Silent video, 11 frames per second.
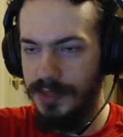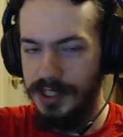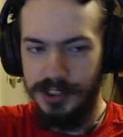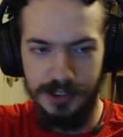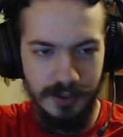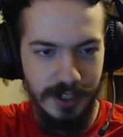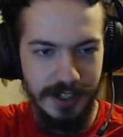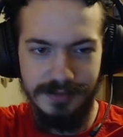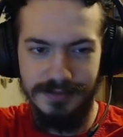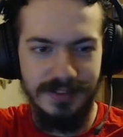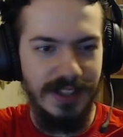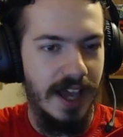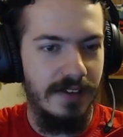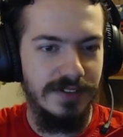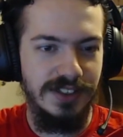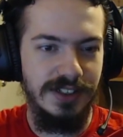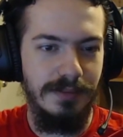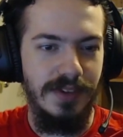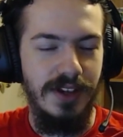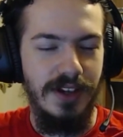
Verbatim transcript: make sure I have some.